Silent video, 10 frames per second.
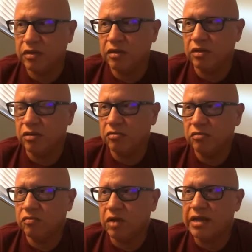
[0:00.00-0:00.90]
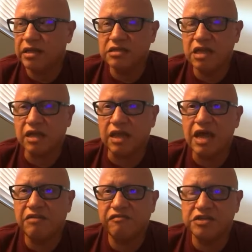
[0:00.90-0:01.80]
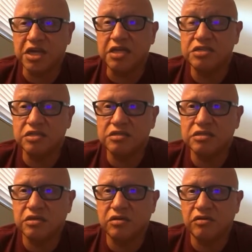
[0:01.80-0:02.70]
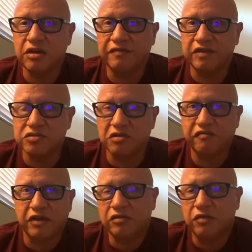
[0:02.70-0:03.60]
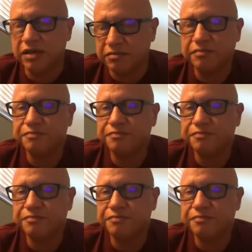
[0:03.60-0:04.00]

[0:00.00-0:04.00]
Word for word: you know writing is like life it changes you know you have to sort of follow it